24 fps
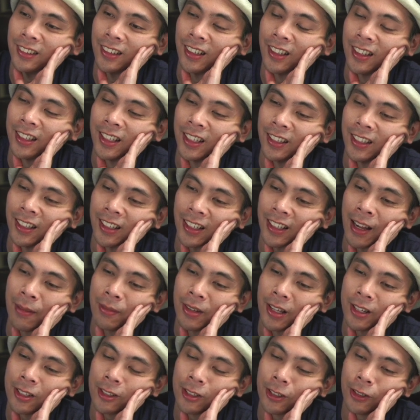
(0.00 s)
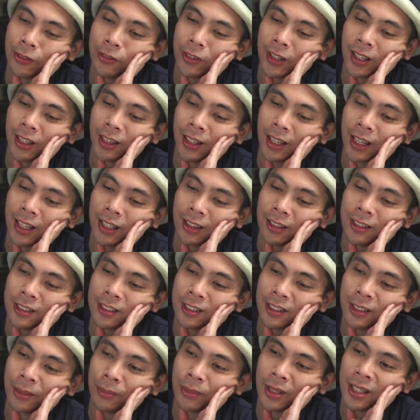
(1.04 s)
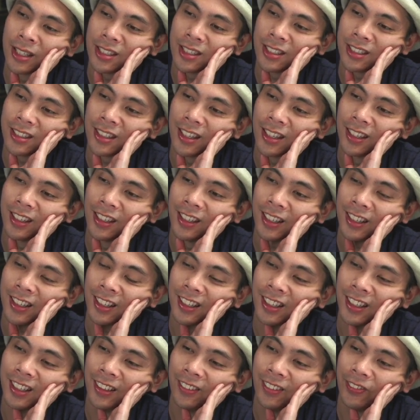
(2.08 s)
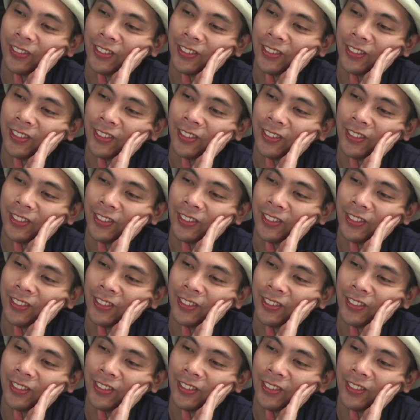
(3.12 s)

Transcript: on that. Like, I'm not sure if I like this aesthetic,